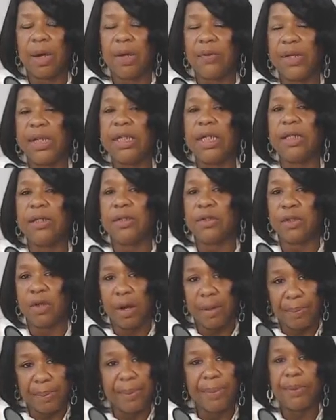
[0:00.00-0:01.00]
They need to
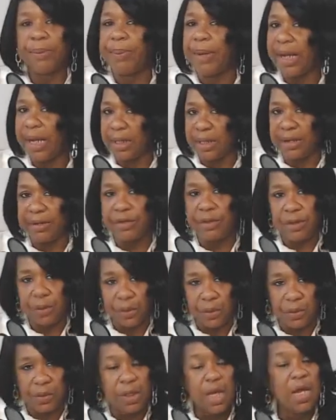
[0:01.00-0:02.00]
start paying their
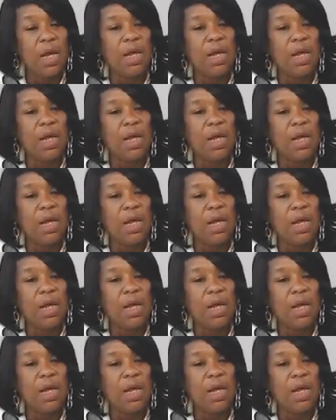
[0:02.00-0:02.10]
dues.